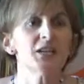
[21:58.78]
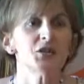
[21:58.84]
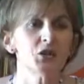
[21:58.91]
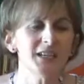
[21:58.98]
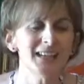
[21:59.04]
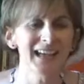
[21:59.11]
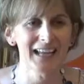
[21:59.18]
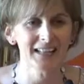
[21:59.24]
to
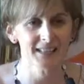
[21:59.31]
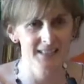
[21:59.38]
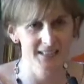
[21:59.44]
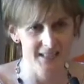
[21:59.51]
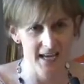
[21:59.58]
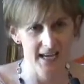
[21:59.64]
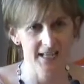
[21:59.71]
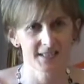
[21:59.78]
get
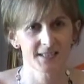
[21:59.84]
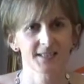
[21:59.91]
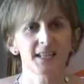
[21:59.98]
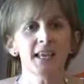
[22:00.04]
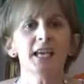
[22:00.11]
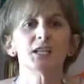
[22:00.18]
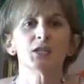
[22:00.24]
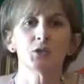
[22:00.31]
states
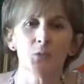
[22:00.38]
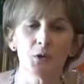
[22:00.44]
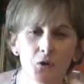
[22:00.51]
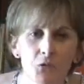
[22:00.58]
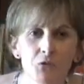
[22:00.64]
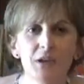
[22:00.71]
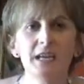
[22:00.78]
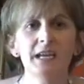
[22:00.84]
to
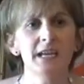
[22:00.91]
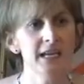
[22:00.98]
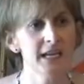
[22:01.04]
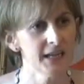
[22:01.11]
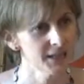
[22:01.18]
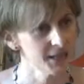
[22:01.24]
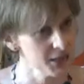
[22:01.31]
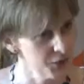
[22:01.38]

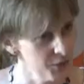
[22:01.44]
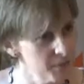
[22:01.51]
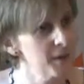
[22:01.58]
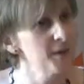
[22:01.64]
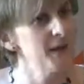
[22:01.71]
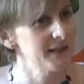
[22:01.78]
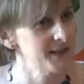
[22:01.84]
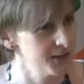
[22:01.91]
agree to
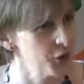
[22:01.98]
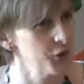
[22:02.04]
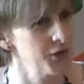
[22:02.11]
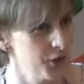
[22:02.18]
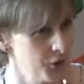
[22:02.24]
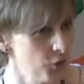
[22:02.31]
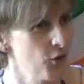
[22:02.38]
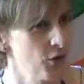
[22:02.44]
implement
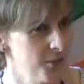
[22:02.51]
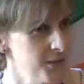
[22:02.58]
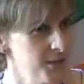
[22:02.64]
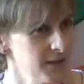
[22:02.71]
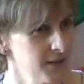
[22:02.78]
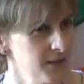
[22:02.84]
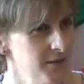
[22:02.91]
certain norms,